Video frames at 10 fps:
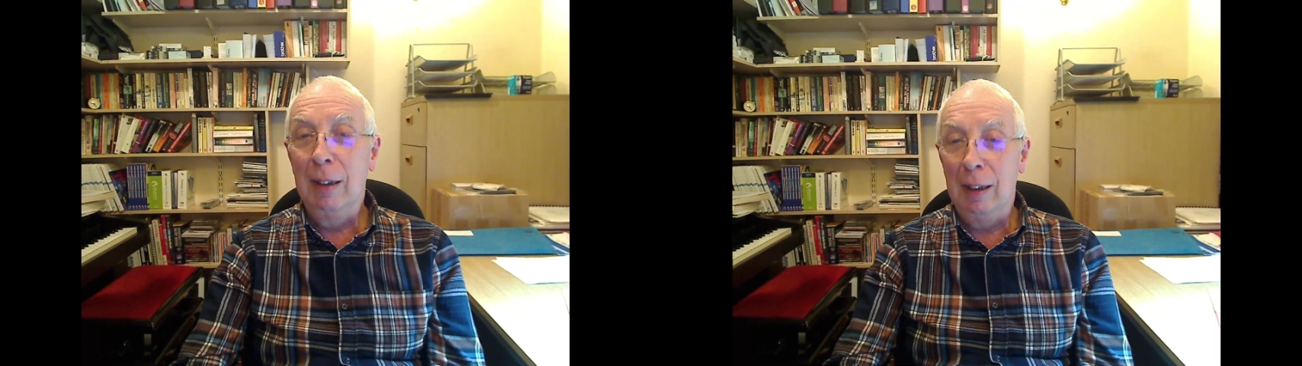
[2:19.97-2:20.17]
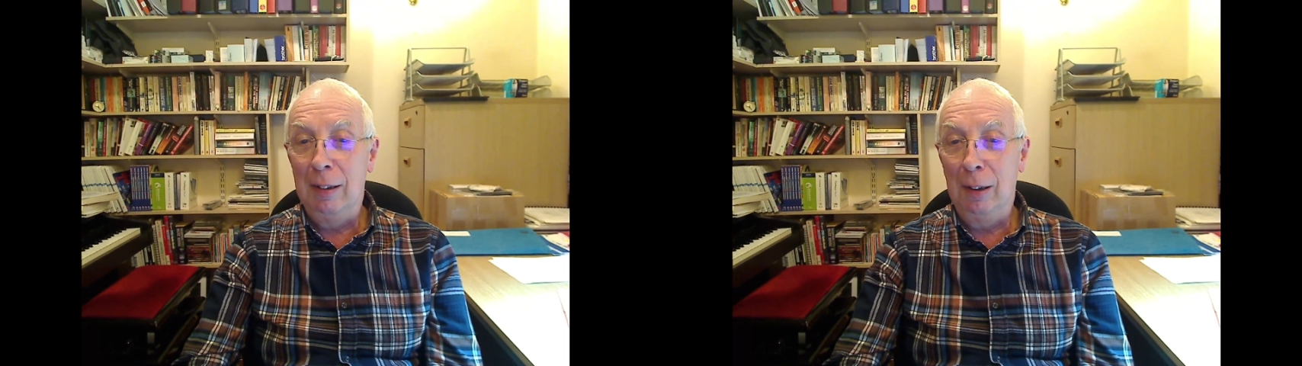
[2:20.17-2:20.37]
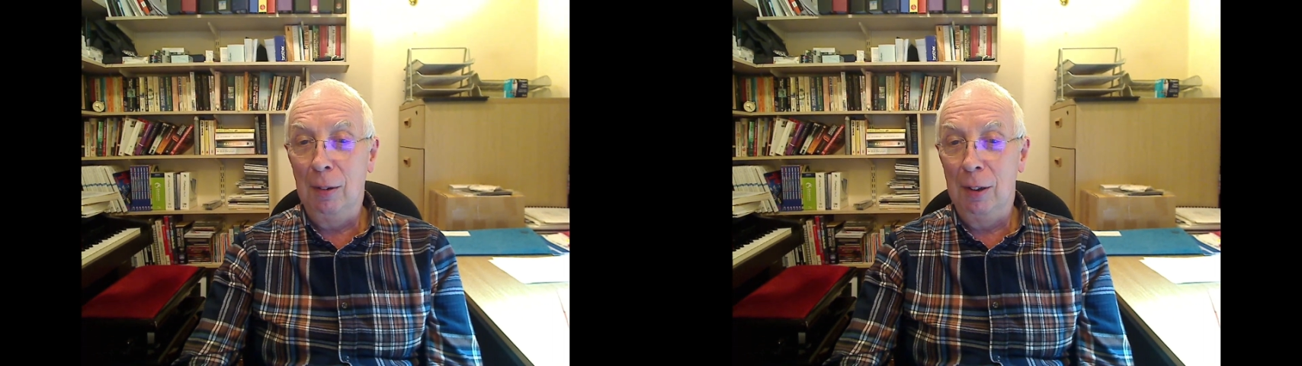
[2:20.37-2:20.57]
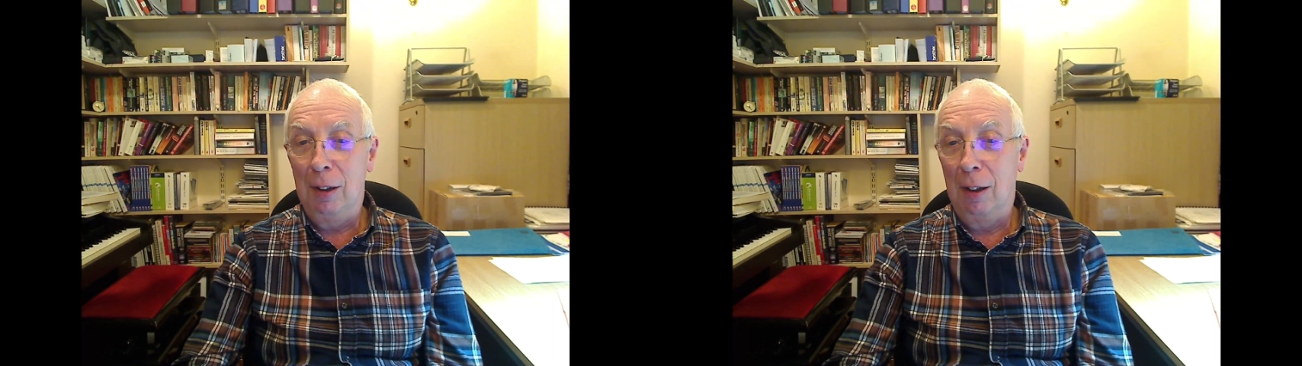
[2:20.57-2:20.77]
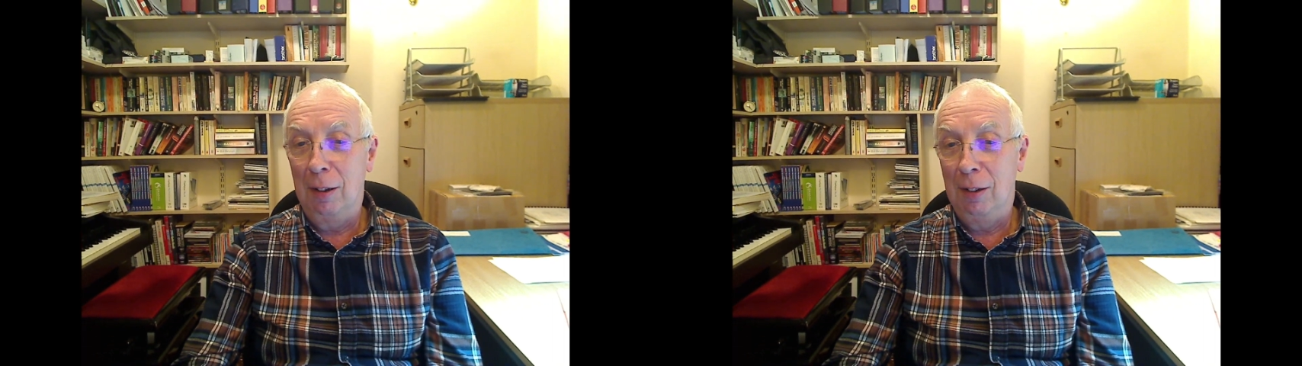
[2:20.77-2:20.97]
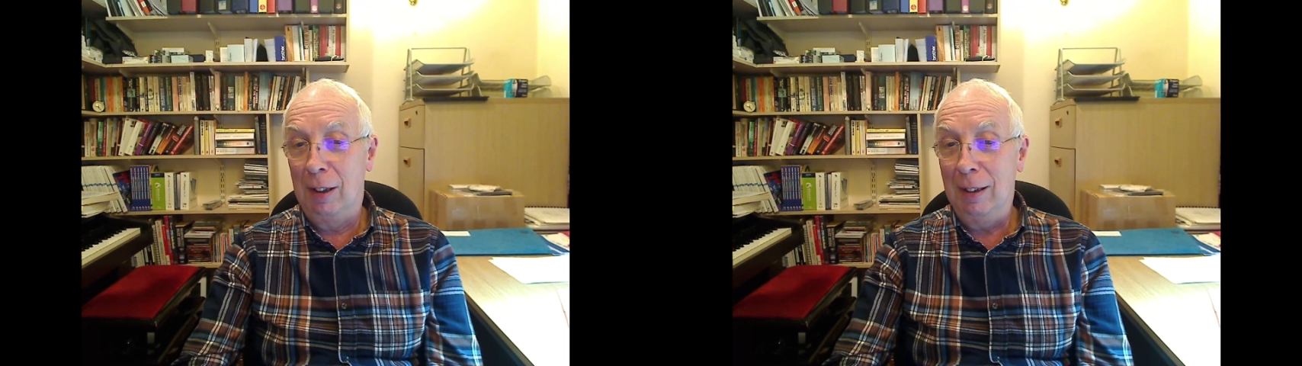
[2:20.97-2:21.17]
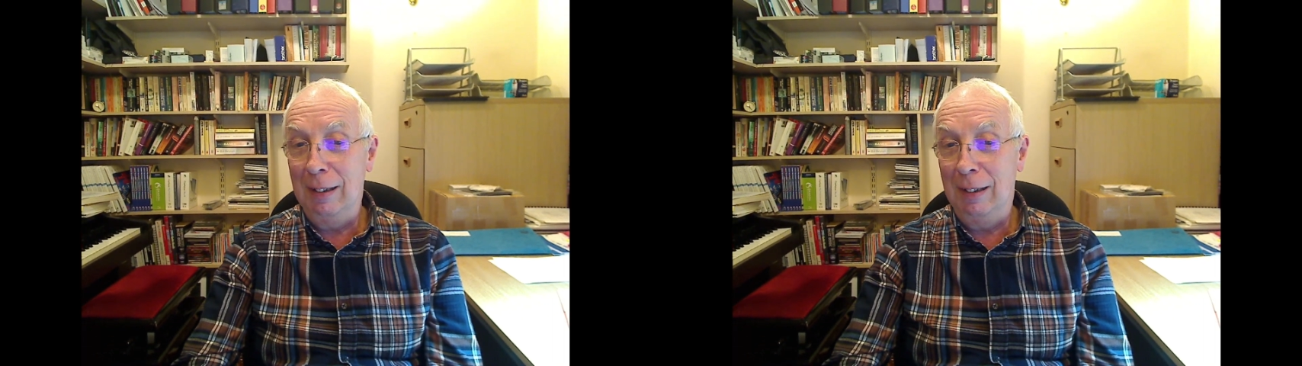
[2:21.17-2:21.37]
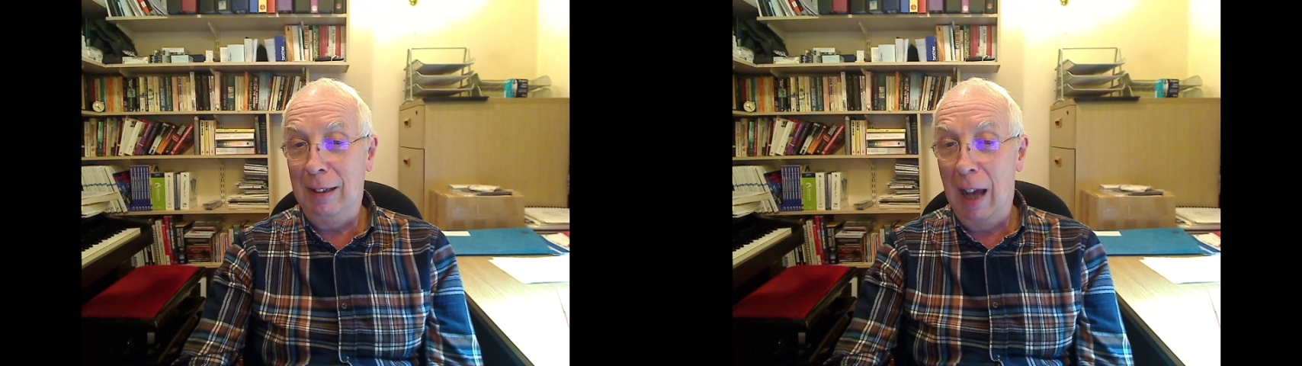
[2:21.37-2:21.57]
until the task
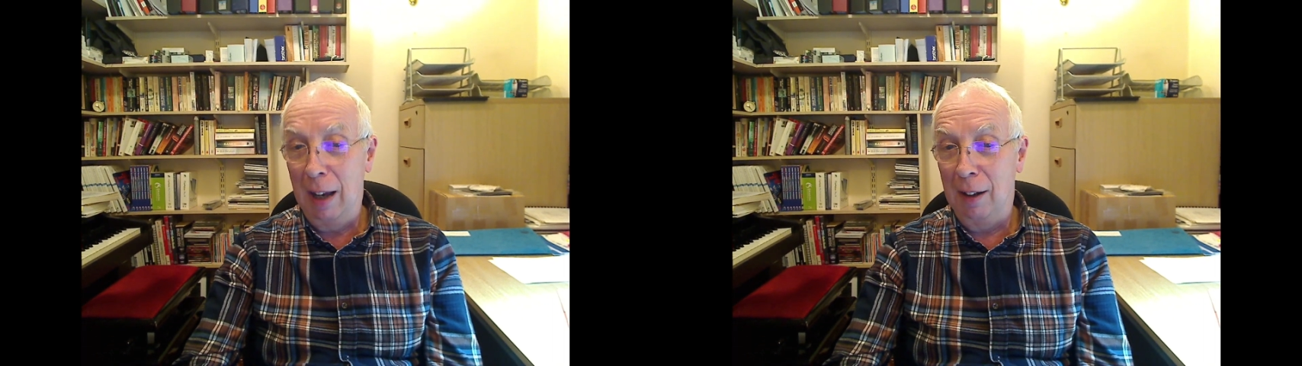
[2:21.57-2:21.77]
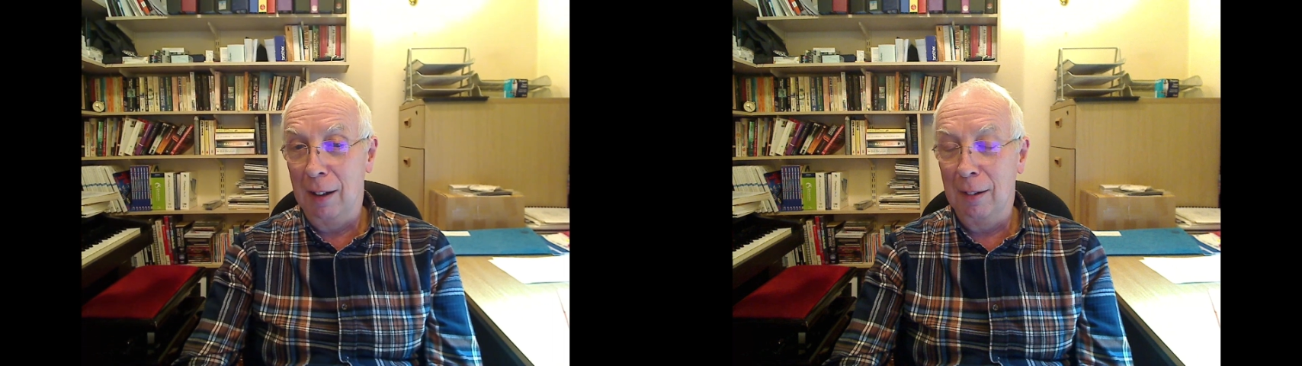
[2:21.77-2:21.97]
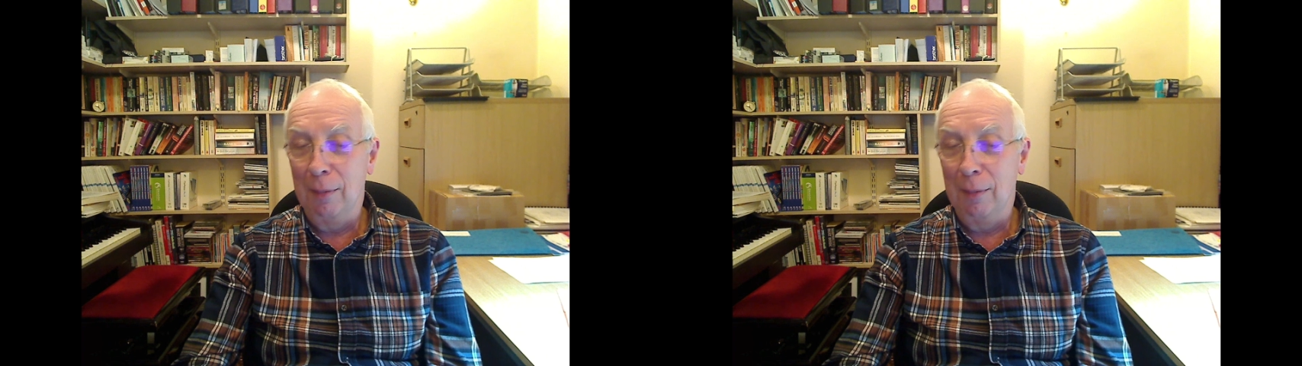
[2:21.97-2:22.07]
is done.